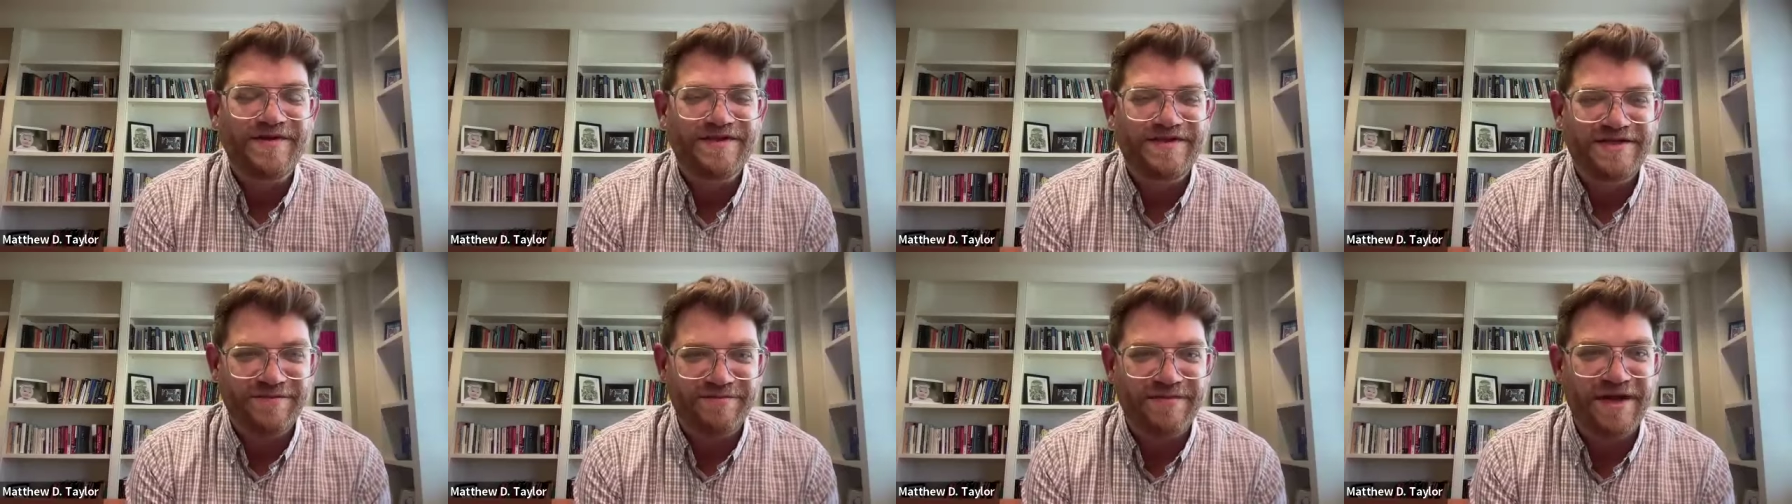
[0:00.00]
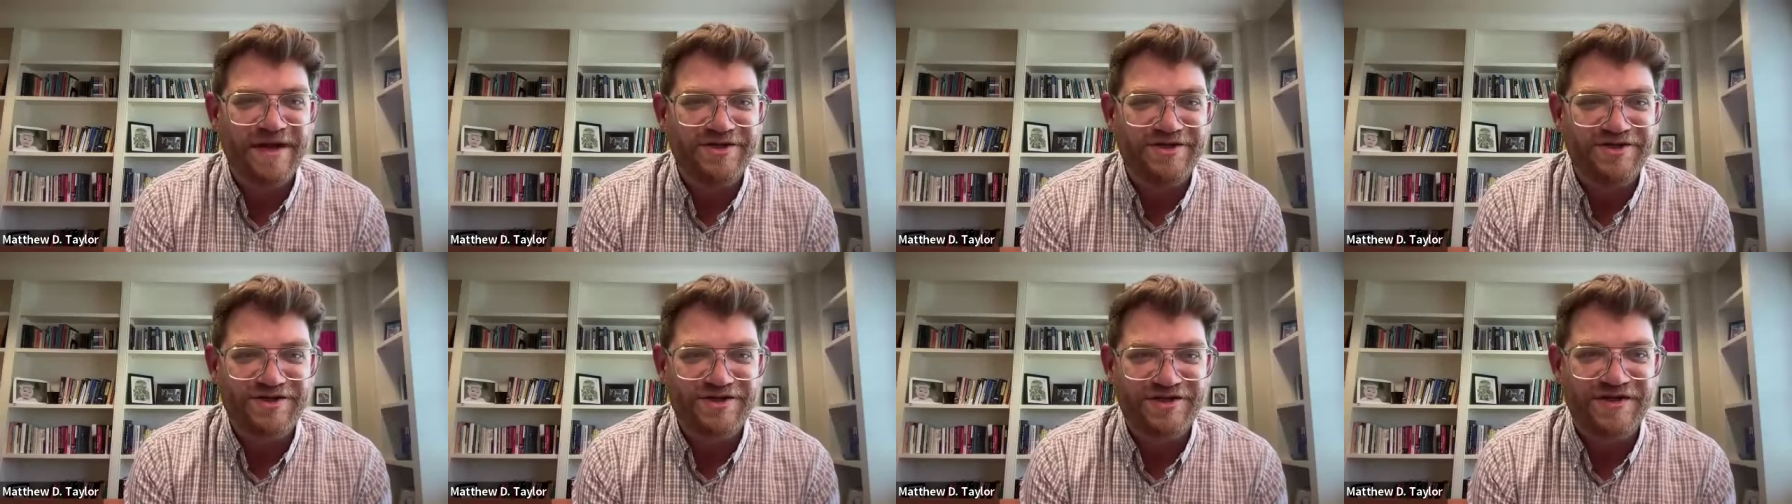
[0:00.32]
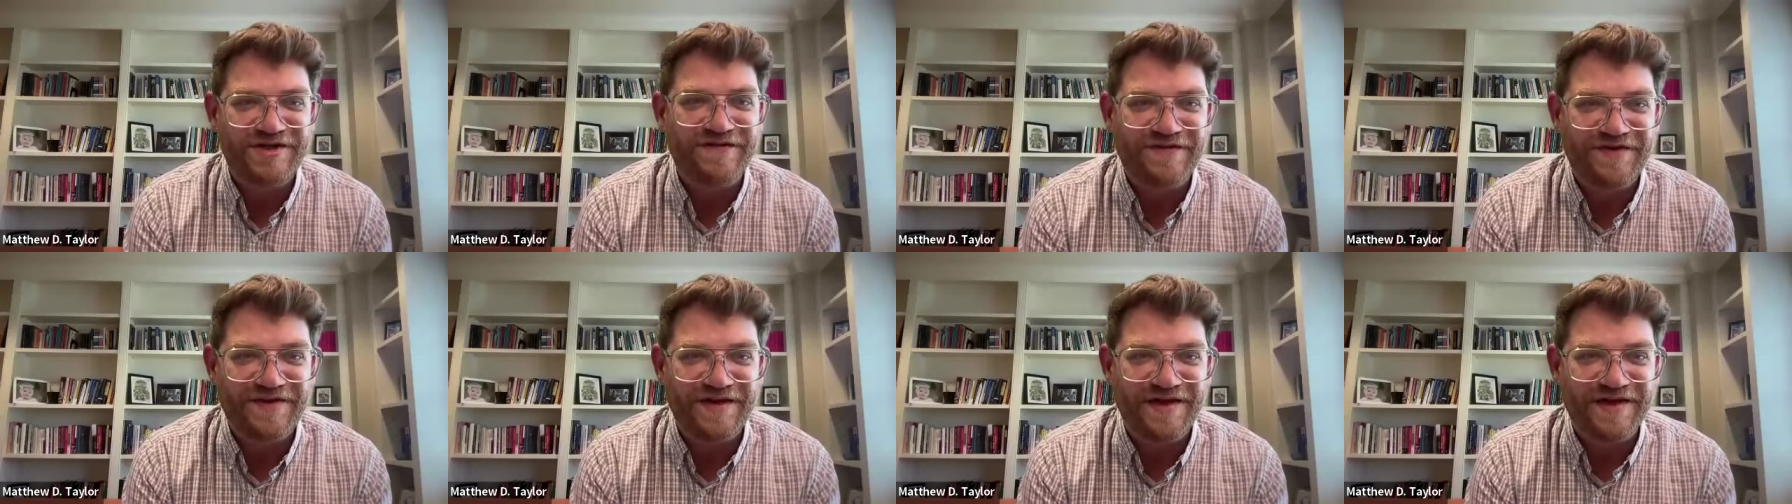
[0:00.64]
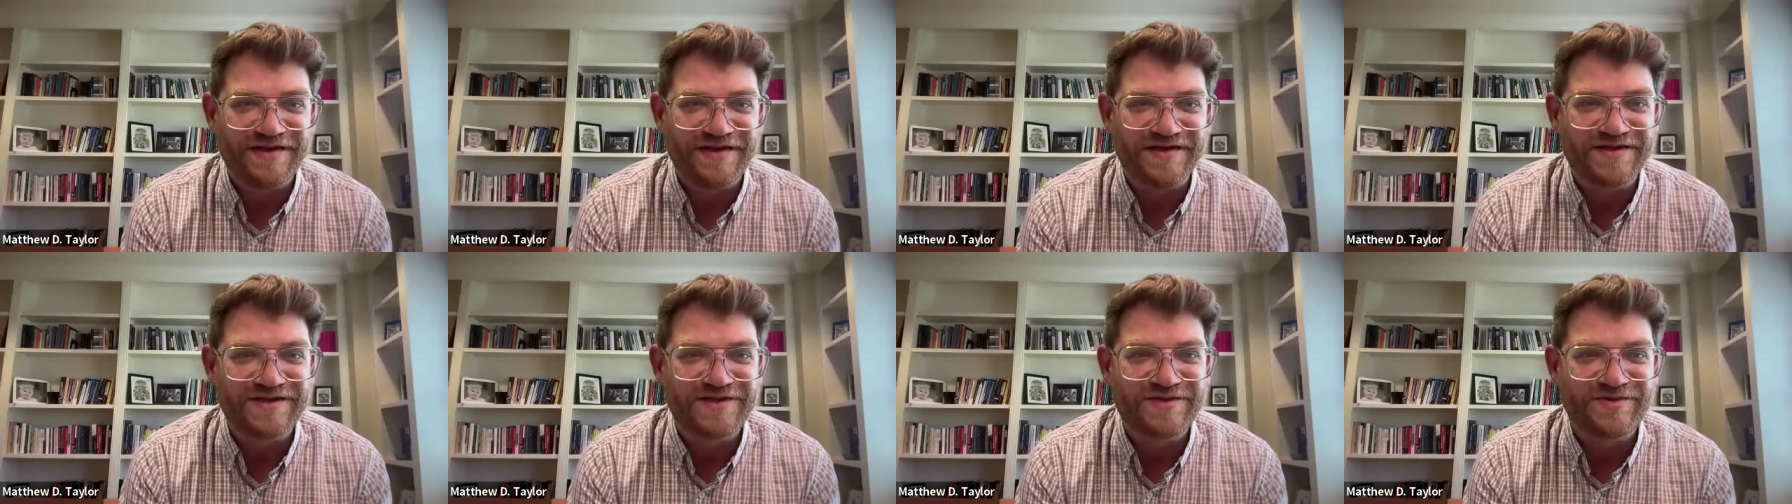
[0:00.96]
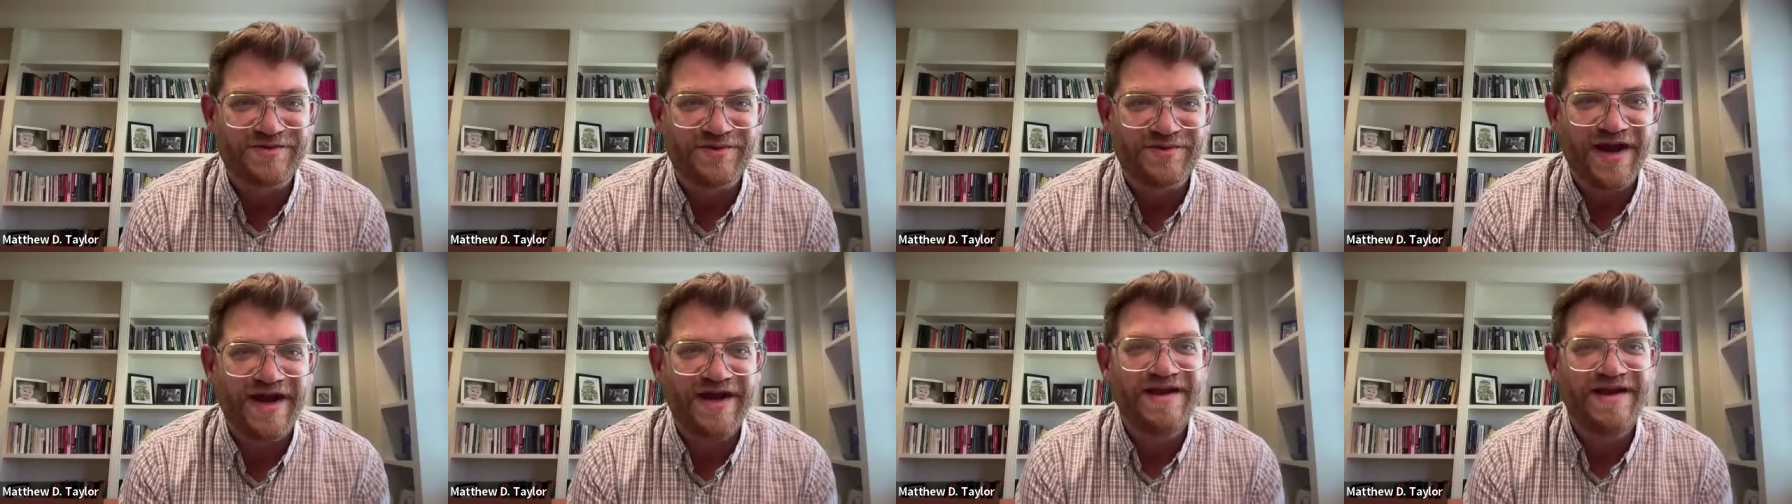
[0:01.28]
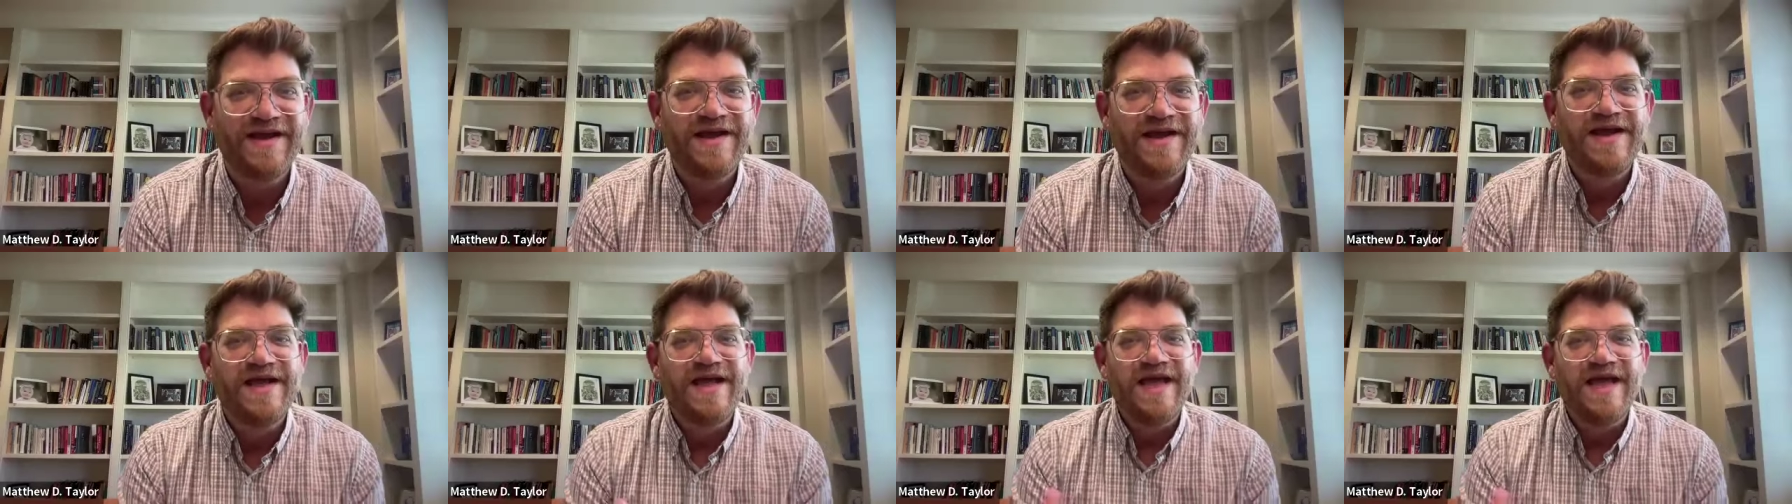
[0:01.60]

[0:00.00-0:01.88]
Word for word: dimension of things right